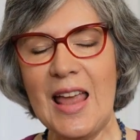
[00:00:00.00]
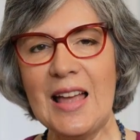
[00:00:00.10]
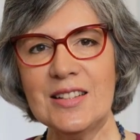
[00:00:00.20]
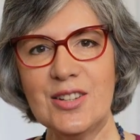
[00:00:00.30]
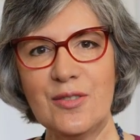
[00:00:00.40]

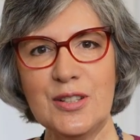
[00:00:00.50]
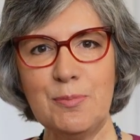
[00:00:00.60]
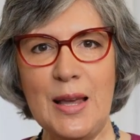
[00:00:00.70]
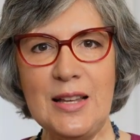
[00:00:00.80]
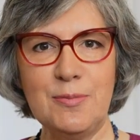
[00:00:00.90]
and service
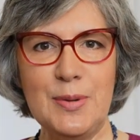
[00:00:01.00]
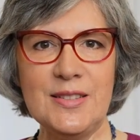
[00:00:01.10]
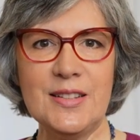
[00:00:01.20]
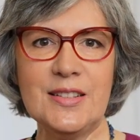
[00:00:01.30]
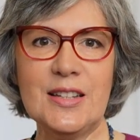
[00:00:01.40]
based
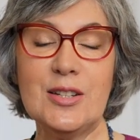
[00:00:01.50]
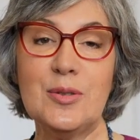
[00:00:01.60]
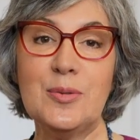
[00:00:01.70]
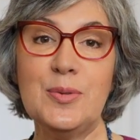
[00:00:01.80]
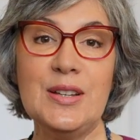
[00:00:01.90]
businesses
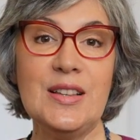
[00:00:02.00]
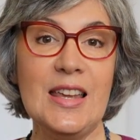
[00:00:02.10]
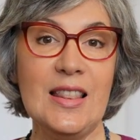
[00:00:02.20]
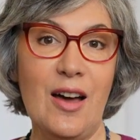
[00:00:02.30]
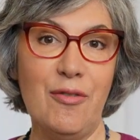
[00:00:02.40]

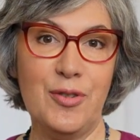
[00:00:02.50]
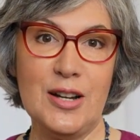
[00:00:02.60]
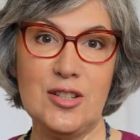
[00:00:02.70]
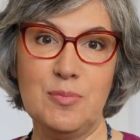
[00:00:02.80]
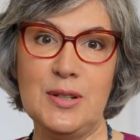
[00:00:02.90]
really love
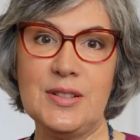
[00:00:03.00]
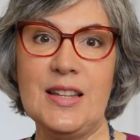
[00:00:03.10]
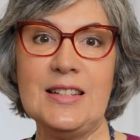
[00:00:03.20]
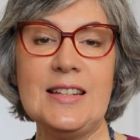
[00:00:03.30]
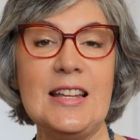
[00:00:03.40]
FreshBooks.
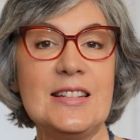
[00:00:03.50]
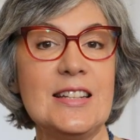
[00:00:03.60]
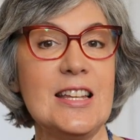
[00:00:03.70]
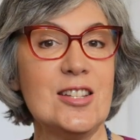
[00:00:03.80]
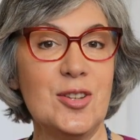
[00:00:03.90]
It's
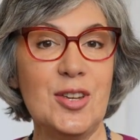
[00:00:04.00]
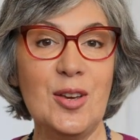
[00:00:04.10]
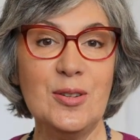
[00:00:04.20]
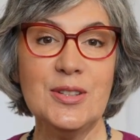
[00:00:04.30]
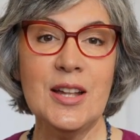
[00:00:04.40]
easy to
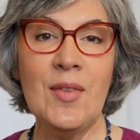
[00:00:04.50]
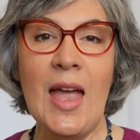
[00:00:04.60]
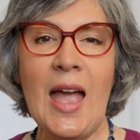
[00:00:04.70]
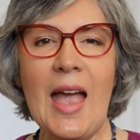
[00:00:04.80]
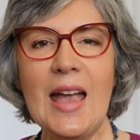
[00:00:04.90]
use
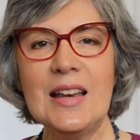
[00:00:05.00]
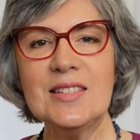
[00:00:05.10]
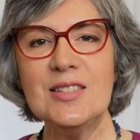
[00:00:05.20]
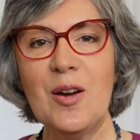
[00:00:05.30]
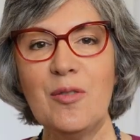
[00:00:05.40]
and
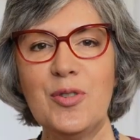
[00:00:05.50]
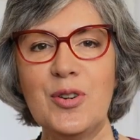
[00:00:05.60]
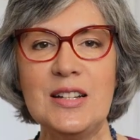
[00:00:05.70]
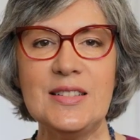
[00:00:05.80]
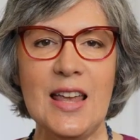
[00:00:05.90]
it's known
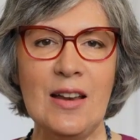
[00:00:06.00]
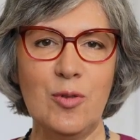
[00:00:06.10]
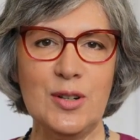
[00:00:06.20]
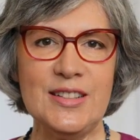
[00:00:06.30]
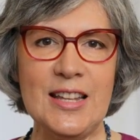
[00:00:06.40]
for its
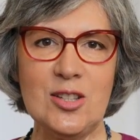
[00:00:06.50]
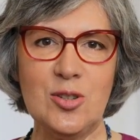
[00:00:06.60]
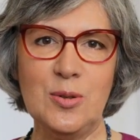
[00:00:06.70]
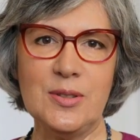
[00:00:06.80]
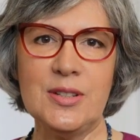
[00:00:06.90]
invoicing
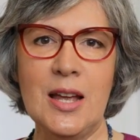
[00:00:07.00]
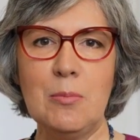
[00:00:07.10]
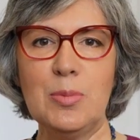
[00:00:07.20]
tools.